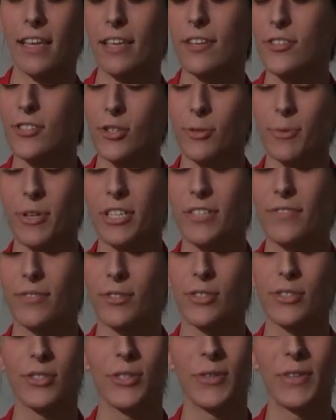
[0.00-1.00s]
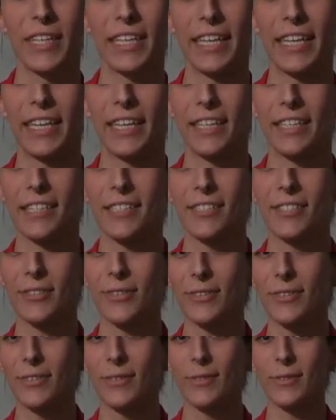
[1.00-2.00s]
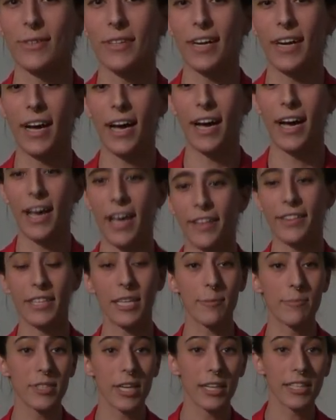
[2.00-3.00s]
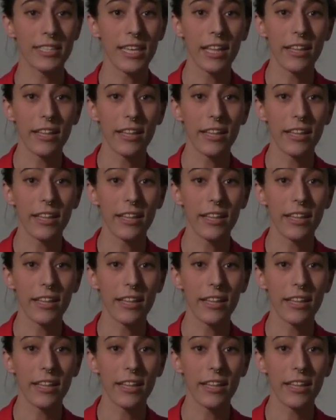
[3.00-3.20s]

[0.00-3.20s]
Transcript: thank you so much for tuning in to uh, the MTUG